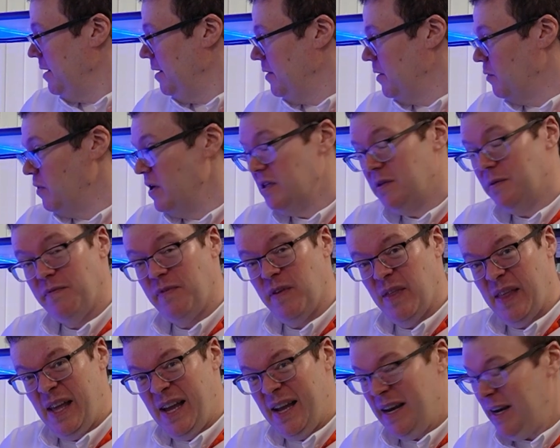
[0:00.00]
The reason for
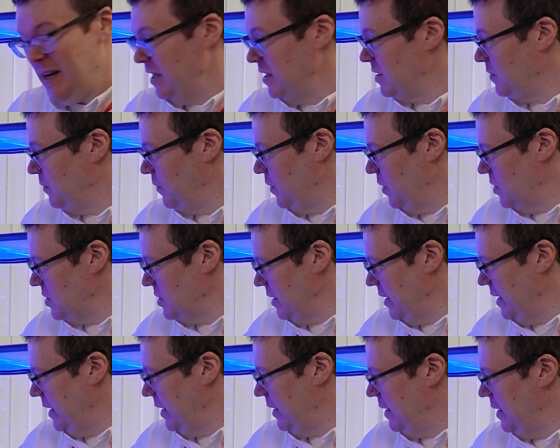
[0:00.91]
that is,
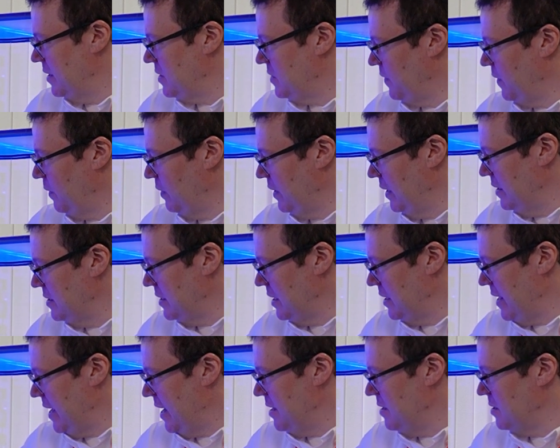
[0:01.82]
firstly, it's very easy
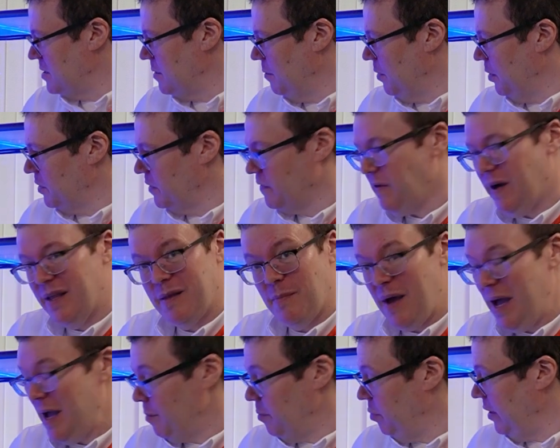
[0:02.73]
then to modify the
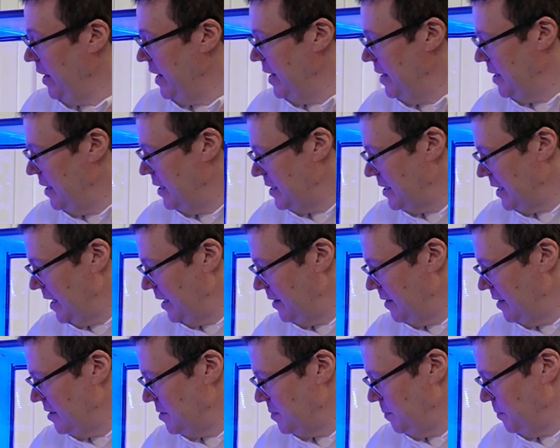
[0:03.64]
backplate and take
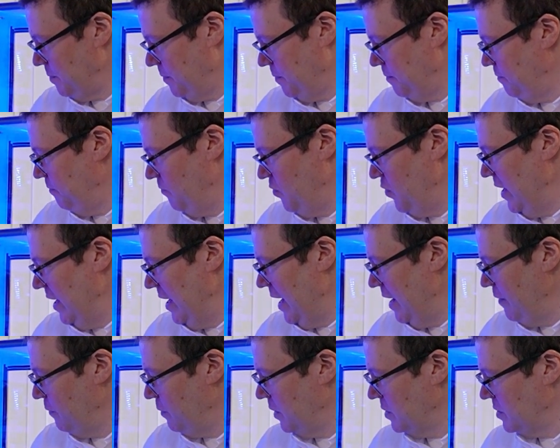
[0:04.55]
this
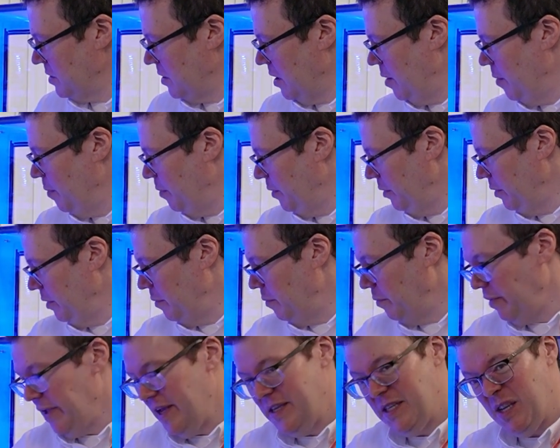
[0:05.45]
relay, for example, and
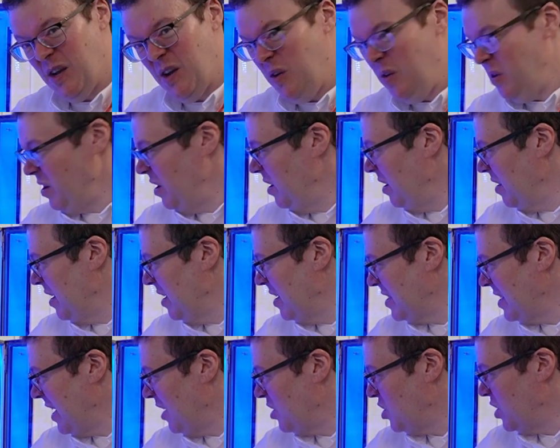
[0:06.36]
place it on another
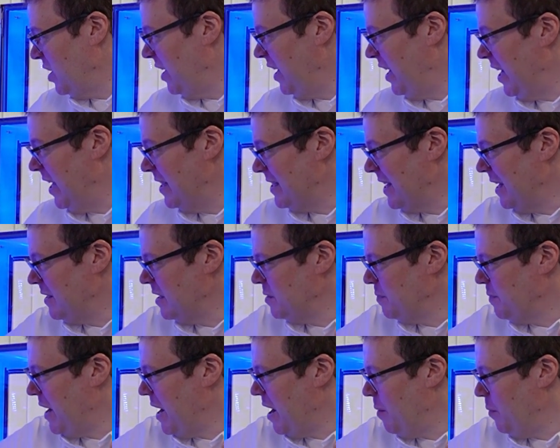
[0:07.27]
section here, take this
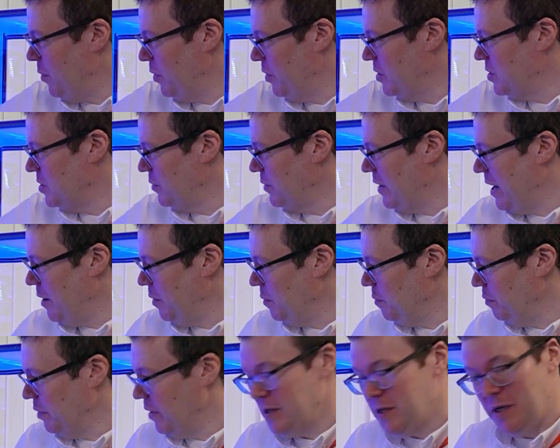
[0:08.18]
power monitor out,
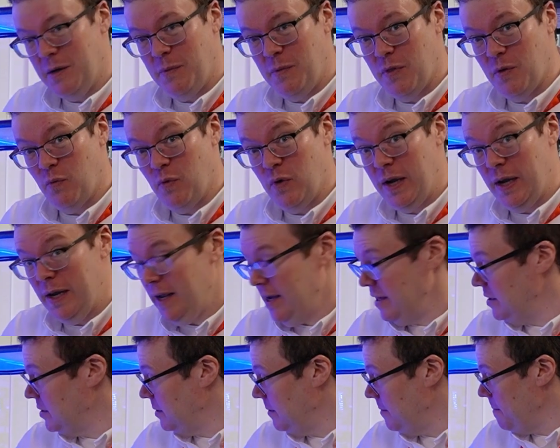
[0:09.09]
put it into the
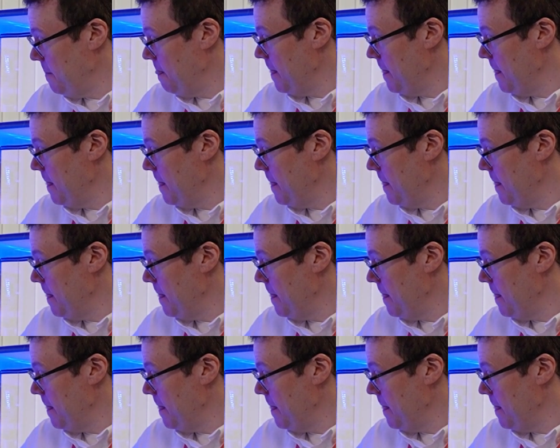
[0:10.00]
relays.